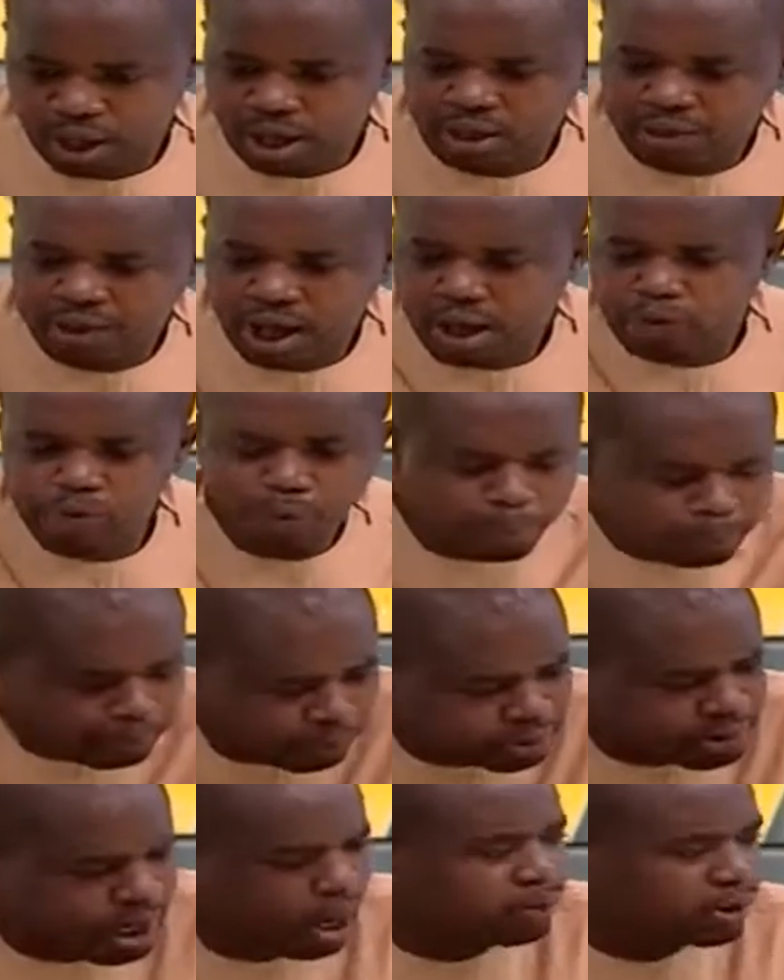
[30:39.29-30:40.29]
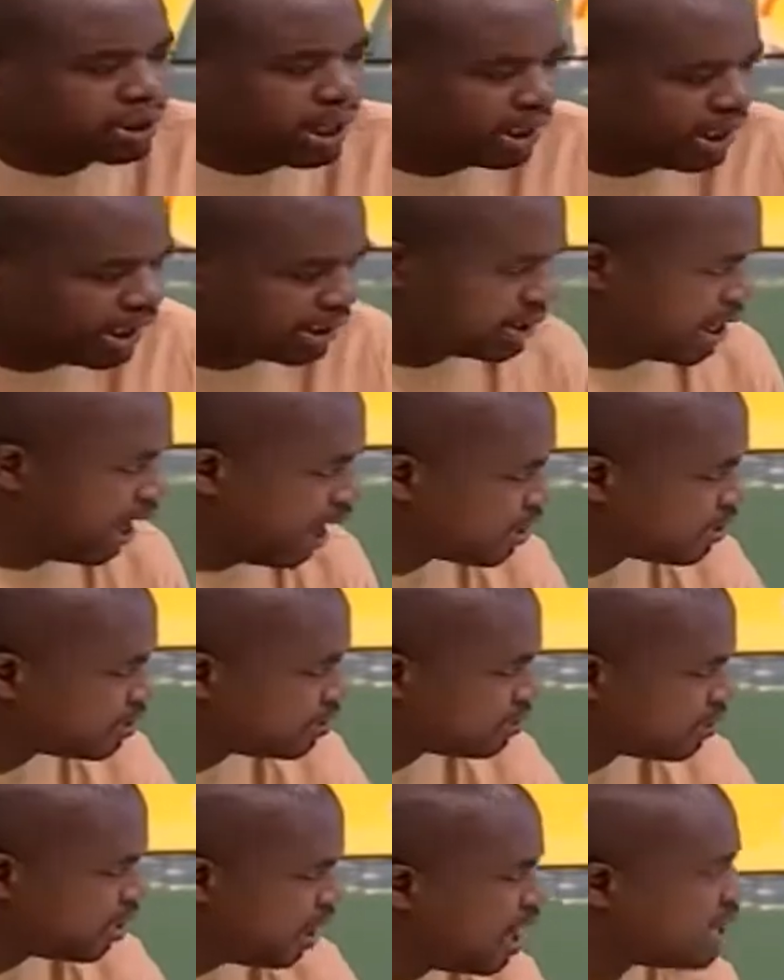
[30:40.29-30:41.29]
Now you put out a letter
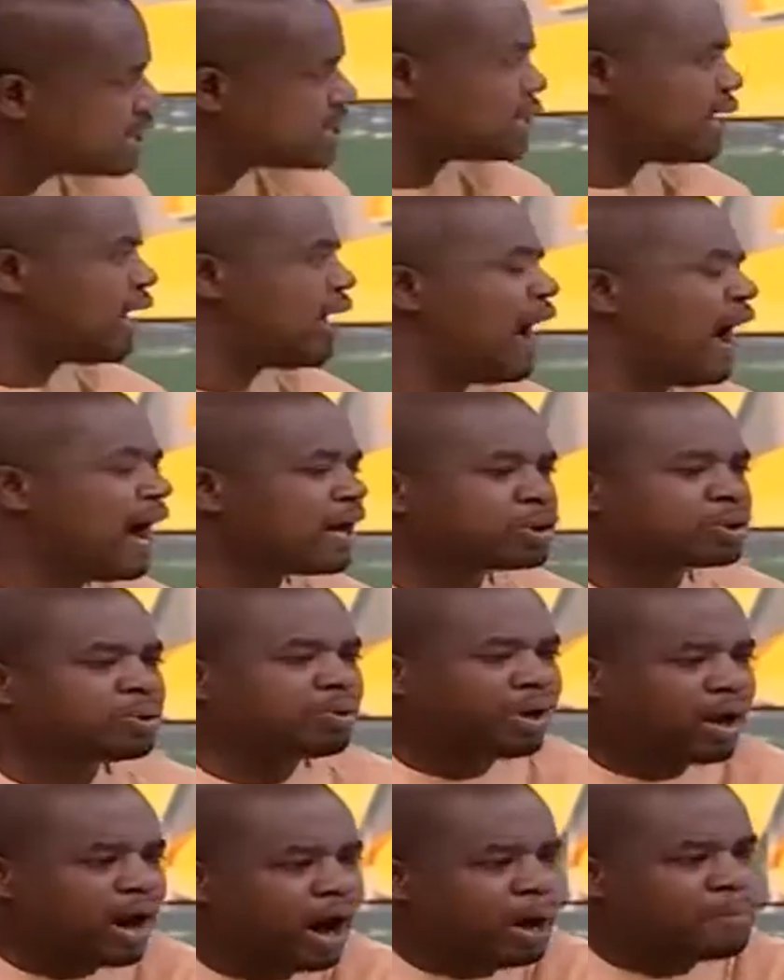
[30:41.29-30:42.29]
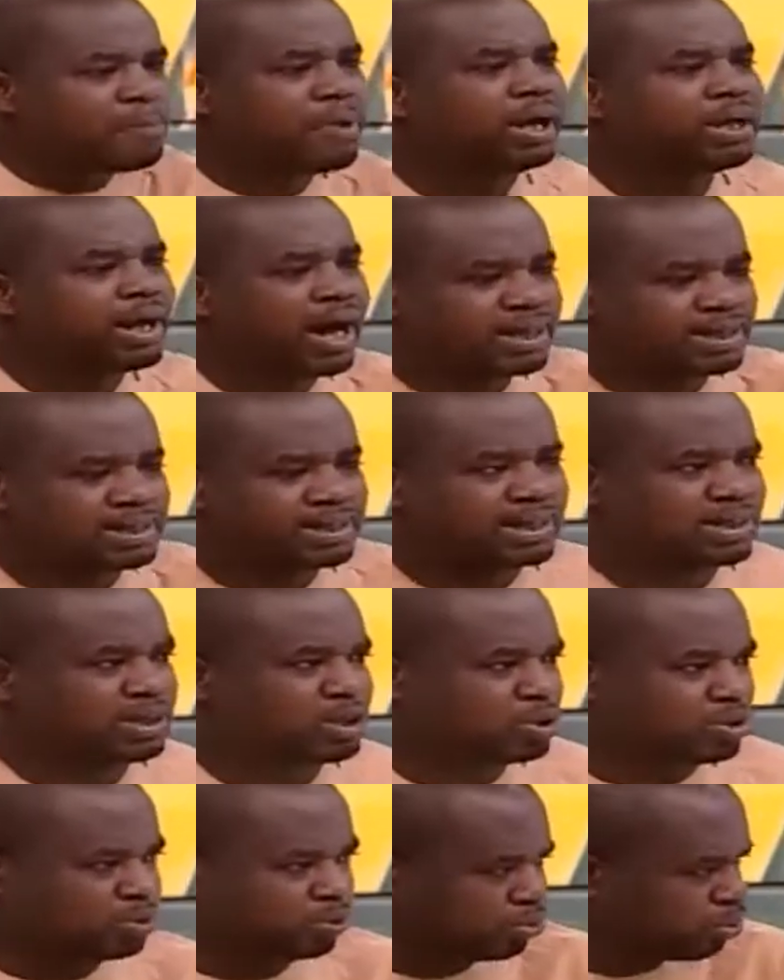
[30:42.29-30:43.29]
and say, "I should come and
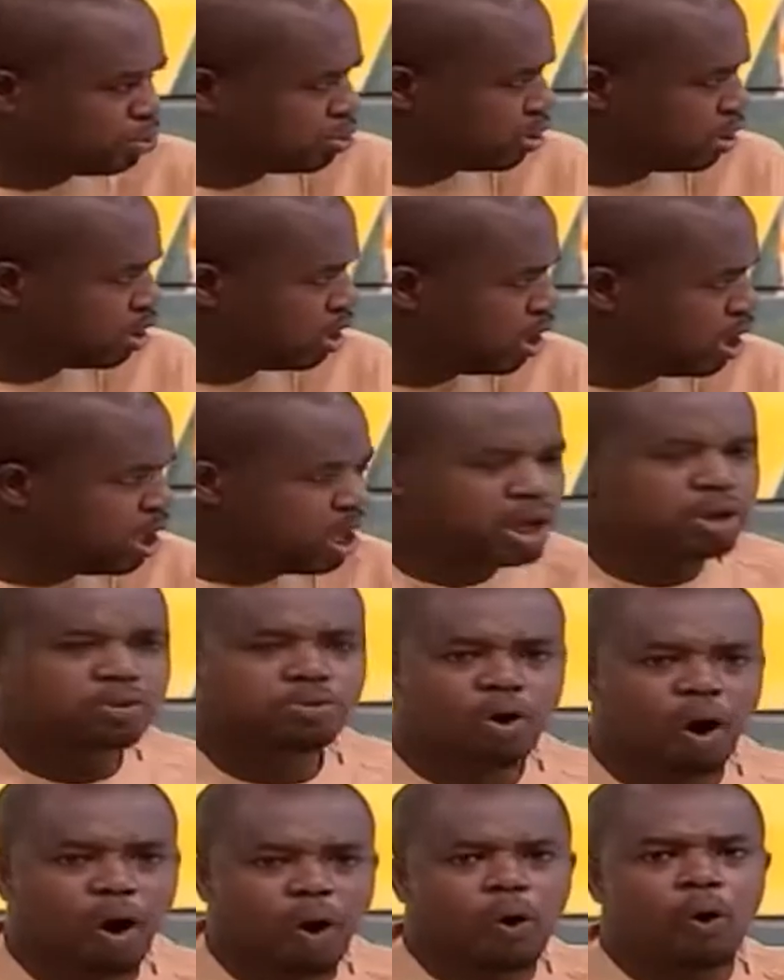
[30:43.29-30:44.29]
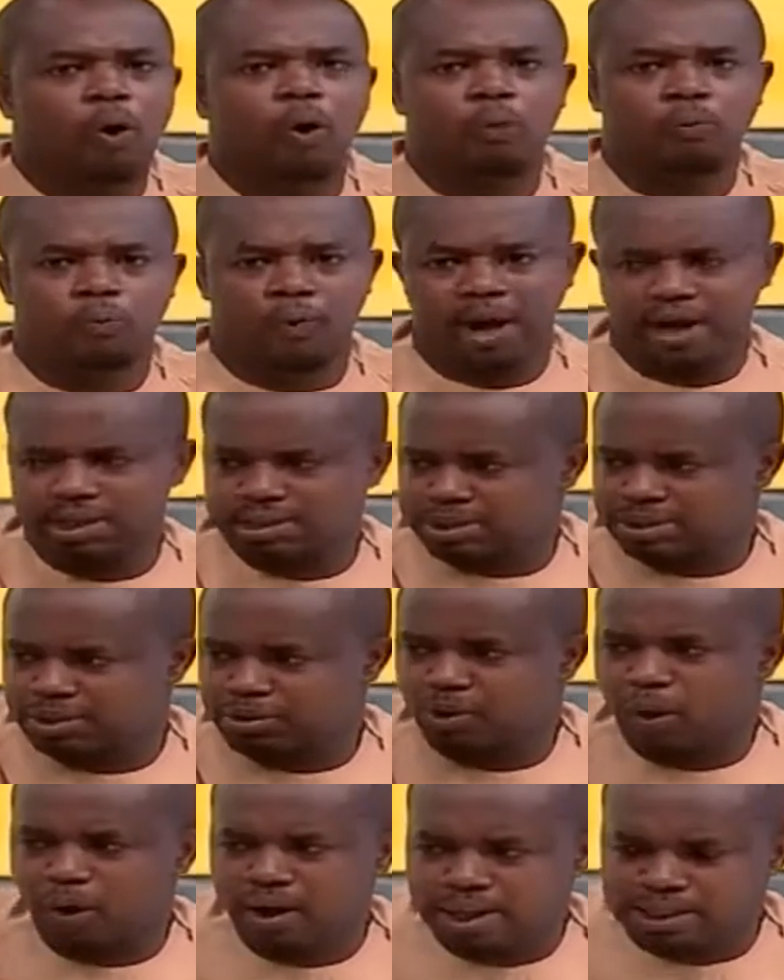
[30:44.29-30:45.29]
assist you." In your own words,
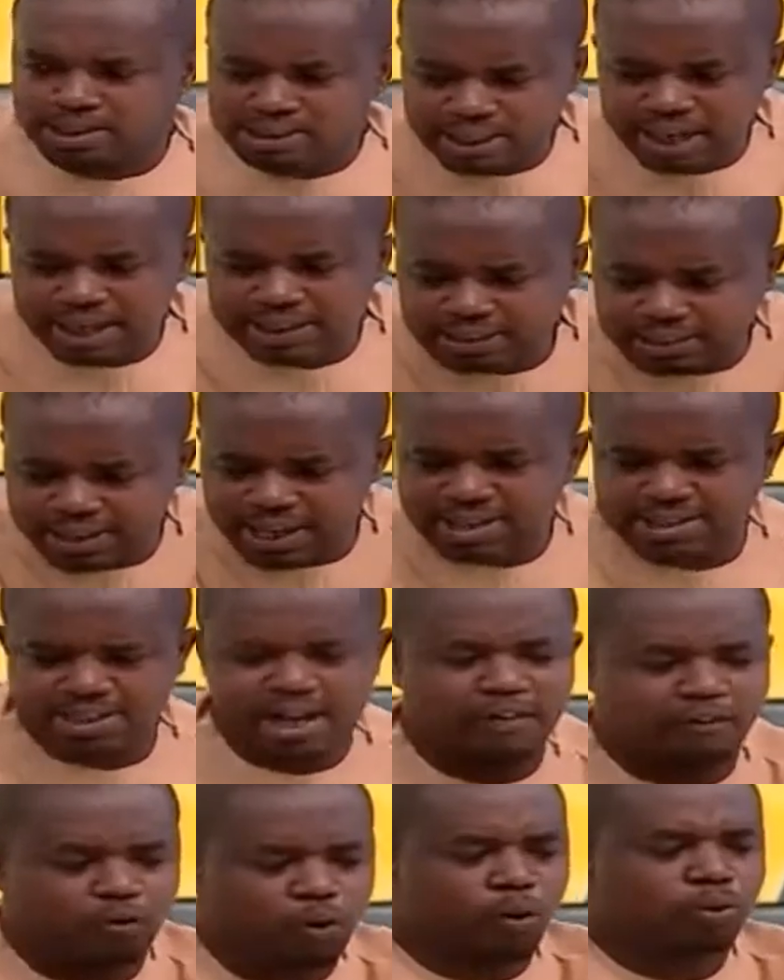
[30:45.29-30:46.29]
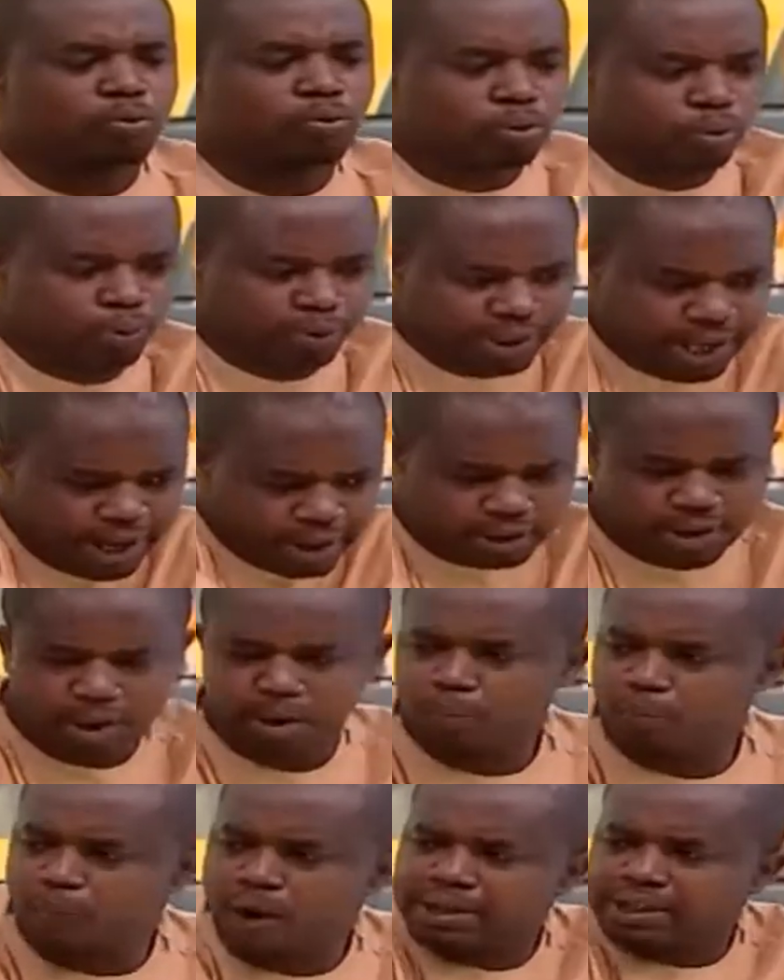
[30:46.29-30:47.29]
your intelligence have concluded
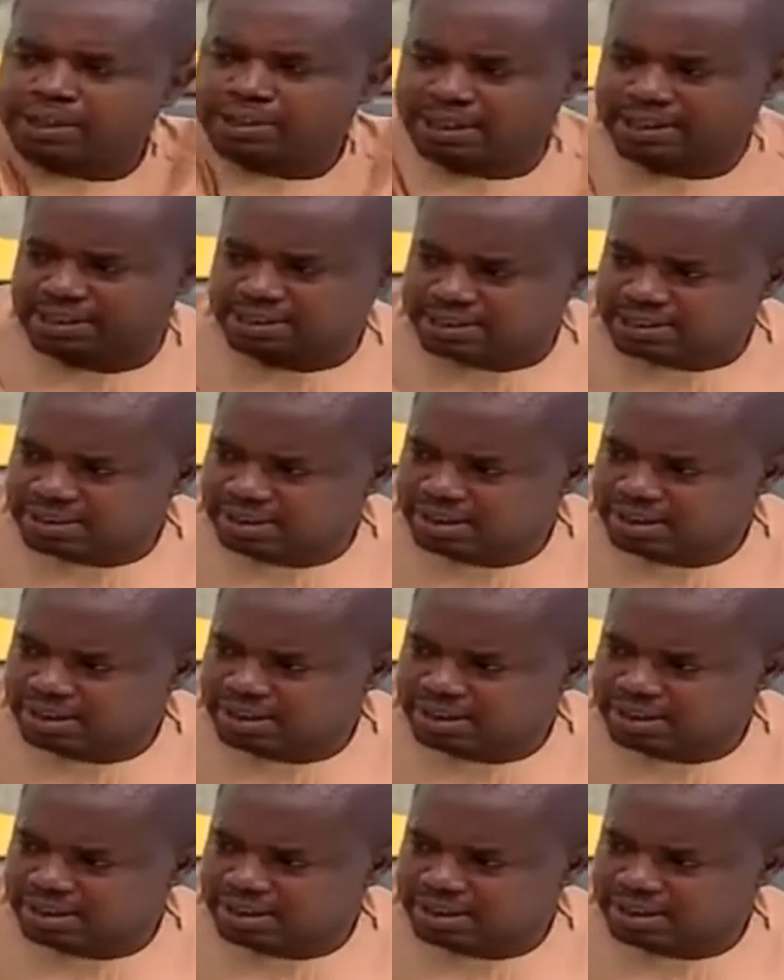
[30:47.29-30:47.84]
what it is.